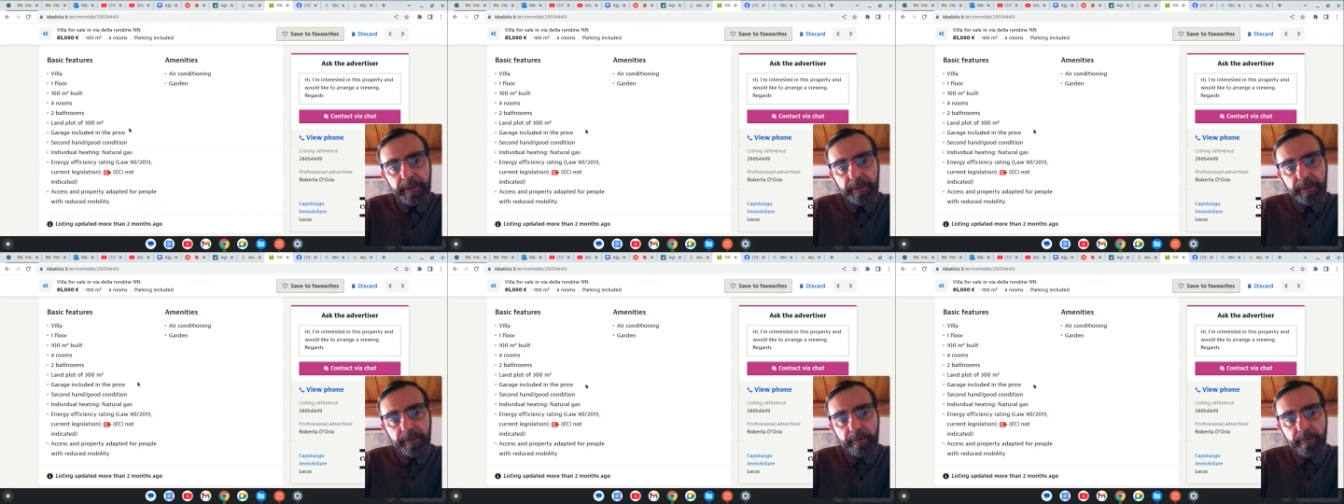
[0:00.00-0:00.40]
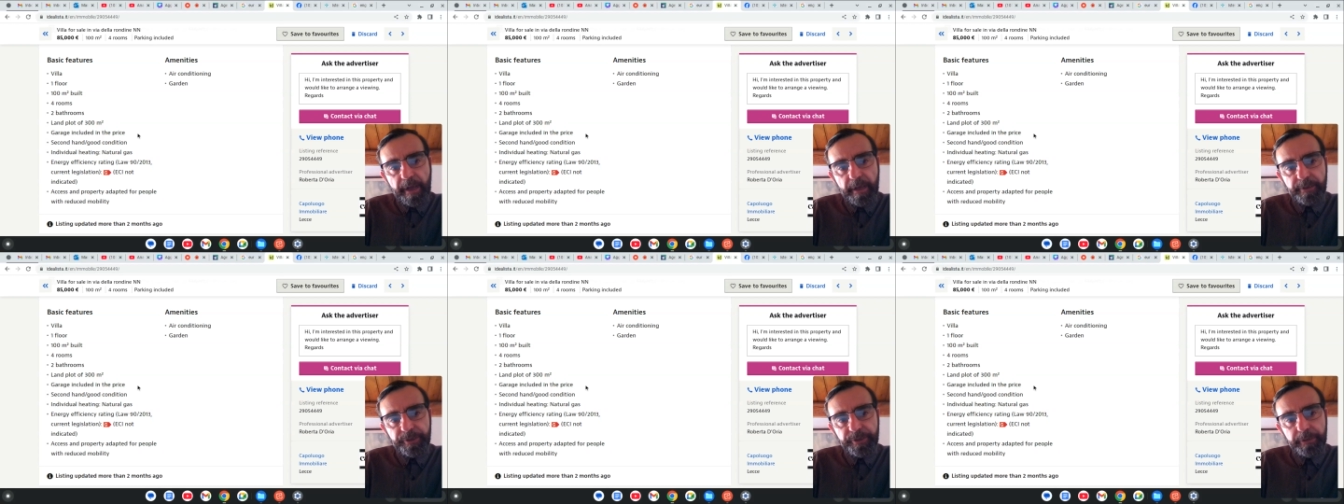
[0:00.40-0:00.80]

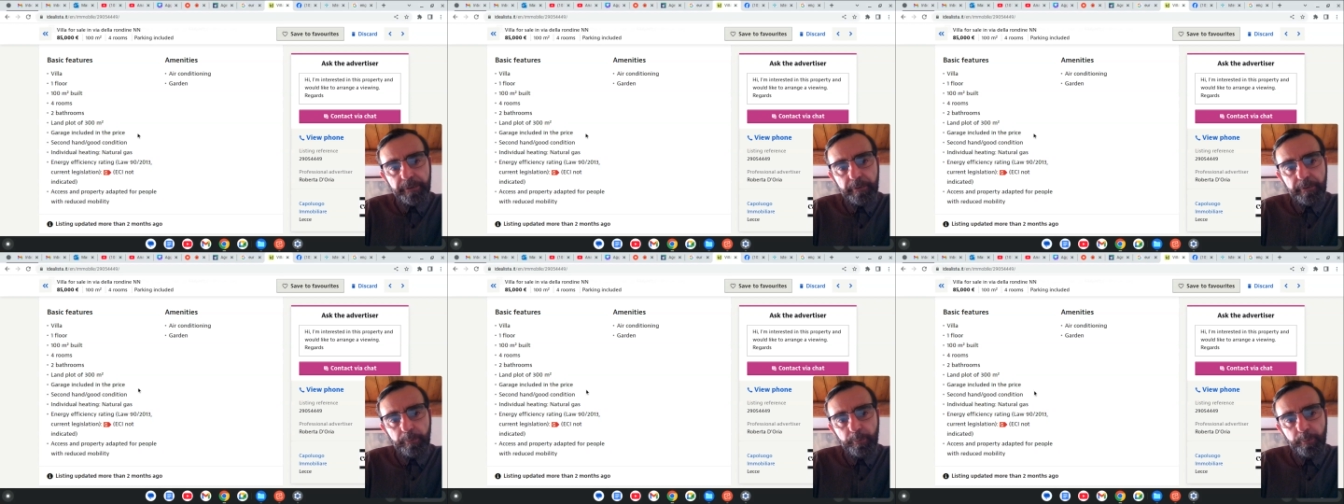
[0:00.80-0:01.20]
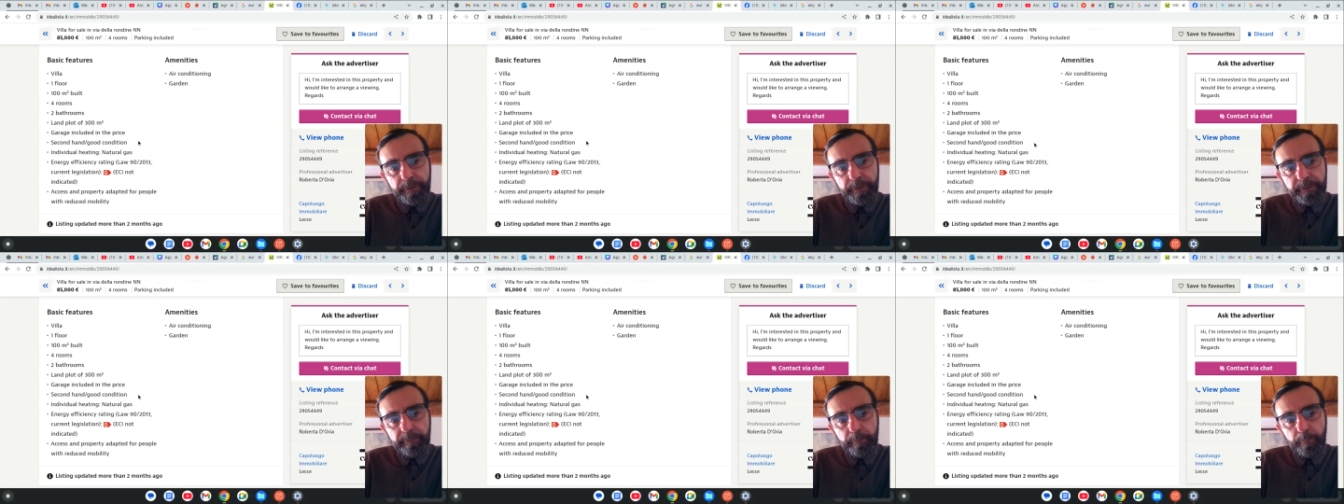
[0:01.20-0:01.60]
garage
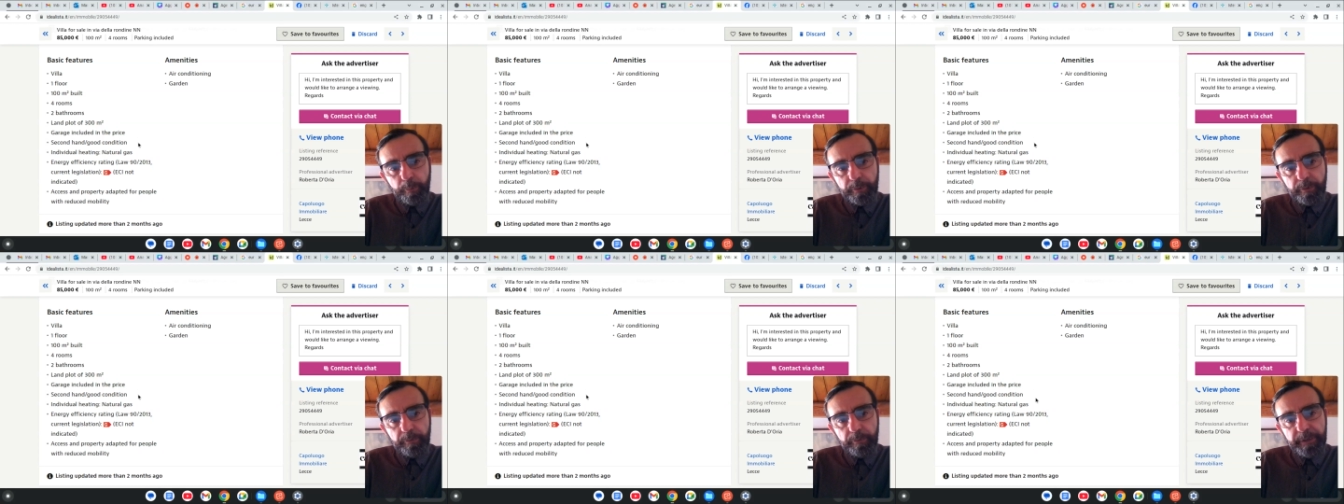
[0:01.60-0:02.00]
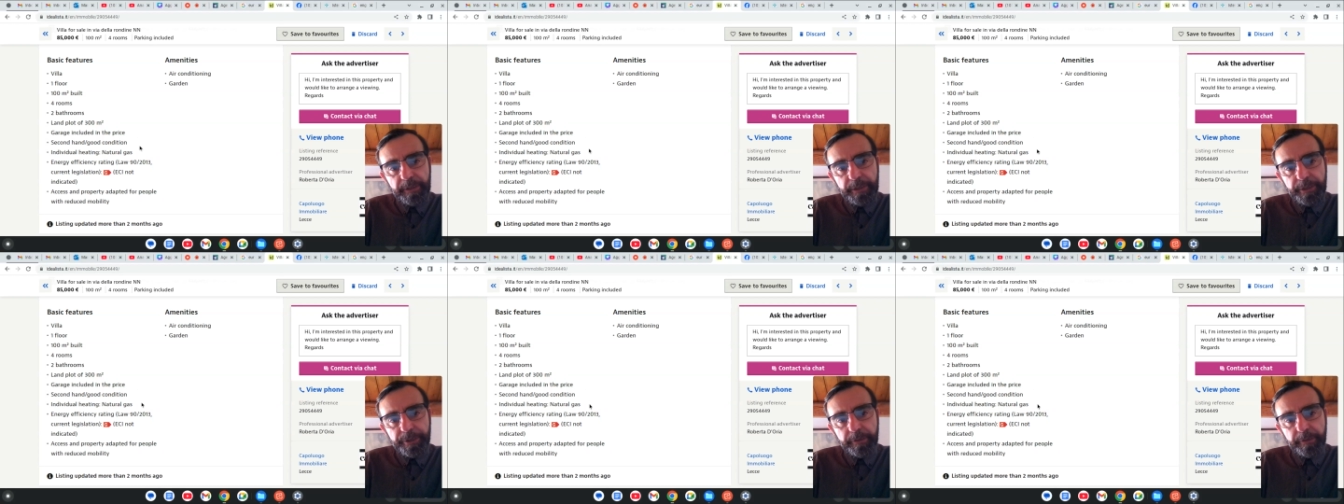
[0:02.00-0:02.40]
included, good
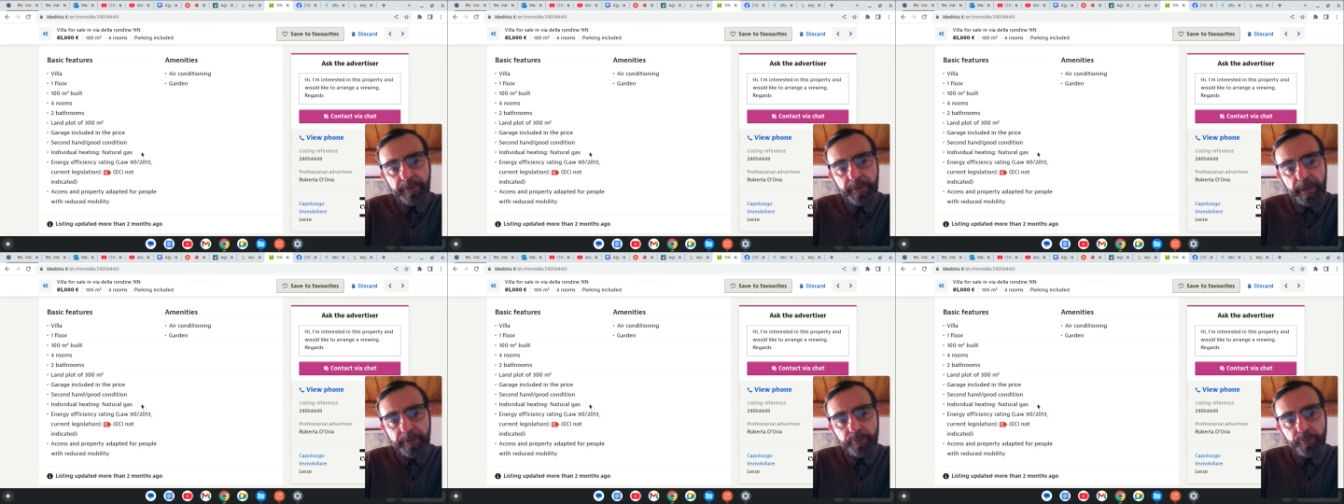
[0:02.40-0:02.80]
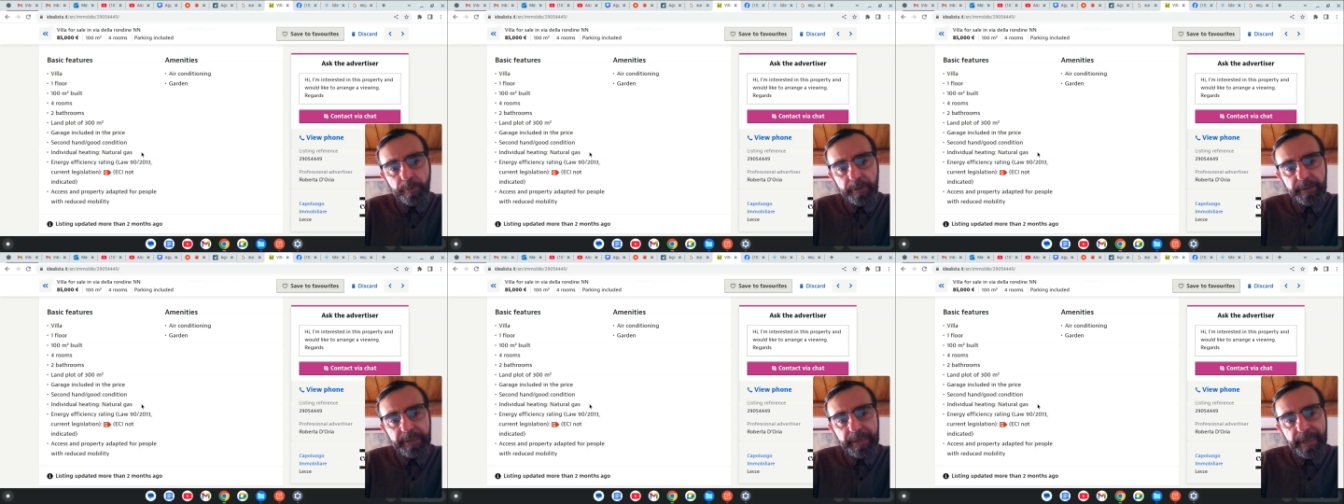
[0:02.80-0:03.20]
condition,
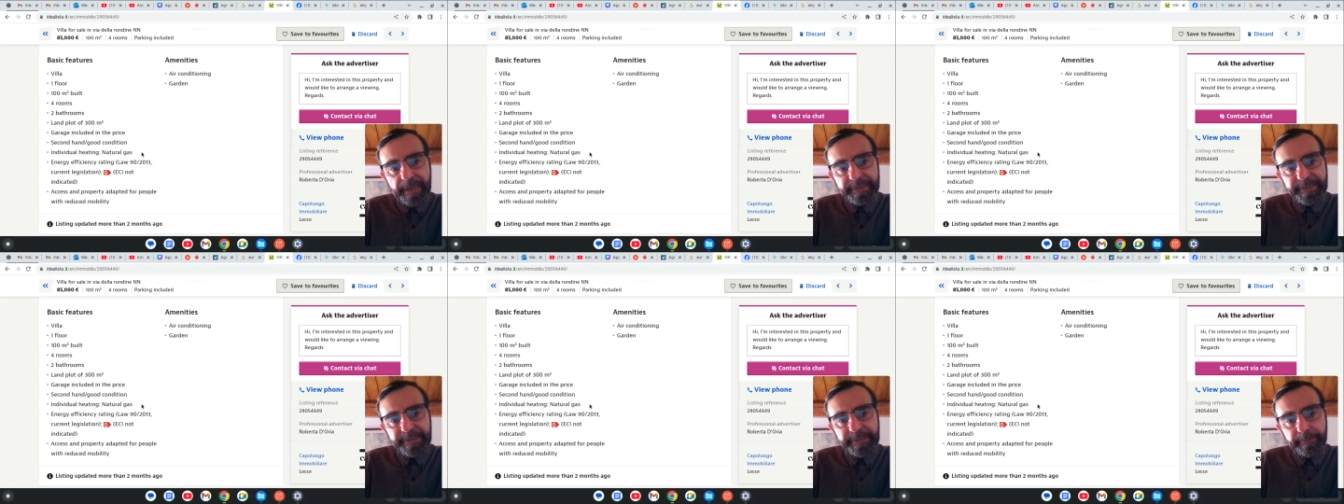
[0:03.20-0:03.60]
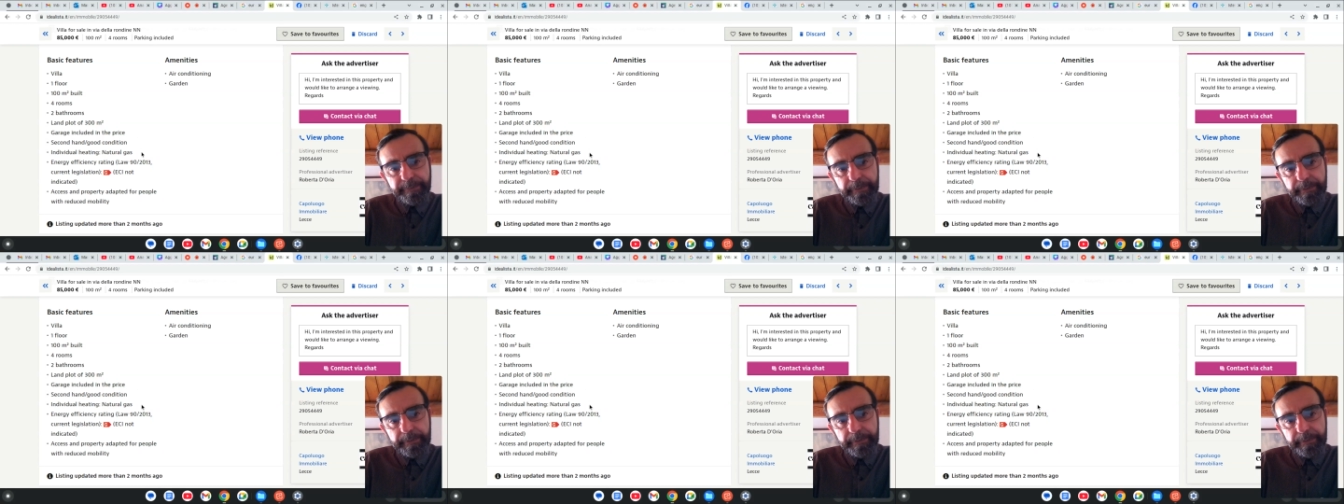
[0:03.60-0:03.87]
natural gas,